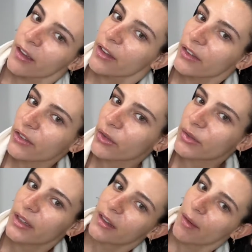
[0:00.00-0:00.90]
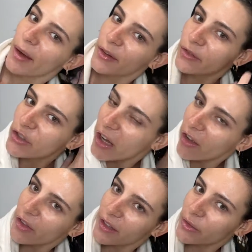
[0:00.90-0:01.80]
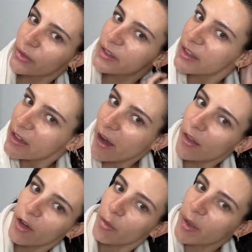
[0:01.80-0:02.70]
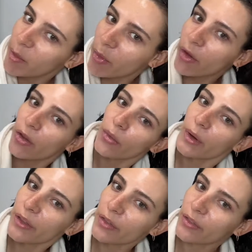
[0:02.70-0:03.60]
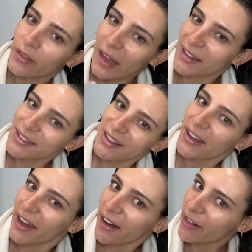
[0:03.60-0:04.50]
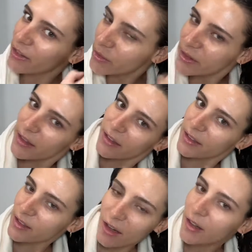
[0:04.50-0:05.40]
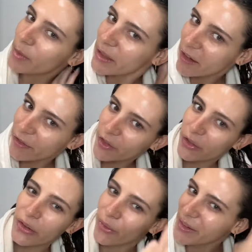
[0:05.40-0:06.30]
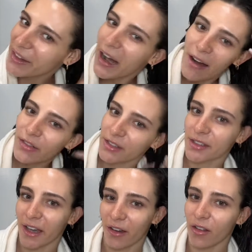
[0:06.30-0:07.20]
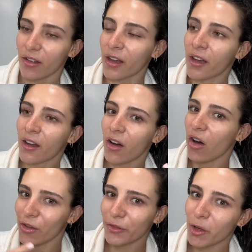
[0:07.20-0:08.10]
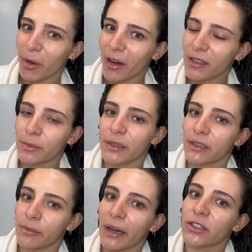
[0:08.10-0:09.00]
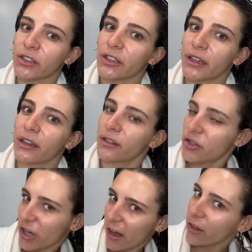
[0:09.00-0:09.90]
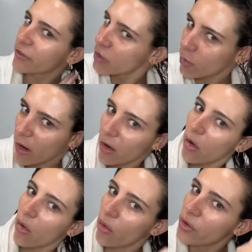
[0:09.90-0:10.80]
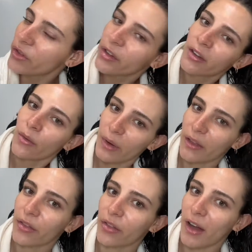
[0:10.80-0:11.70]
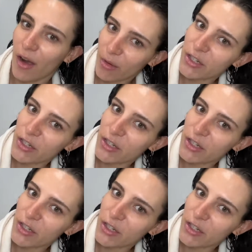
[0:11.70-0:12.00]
using the amount of gel that you see other people with less thick hair using is not going to be enough for you. You really have to scale all of your products, but especially gel if you want hold with how much